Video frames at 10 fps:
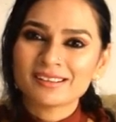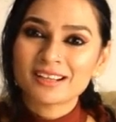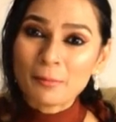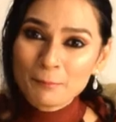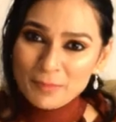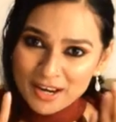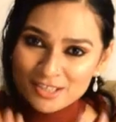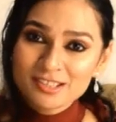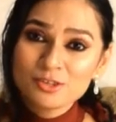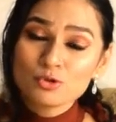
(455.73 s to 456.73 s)

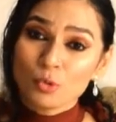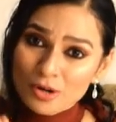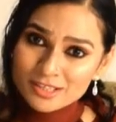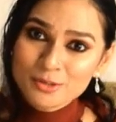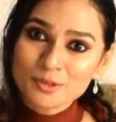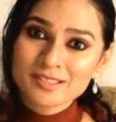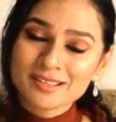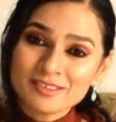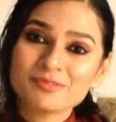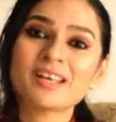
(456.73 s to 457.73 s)
compassion towards yourself,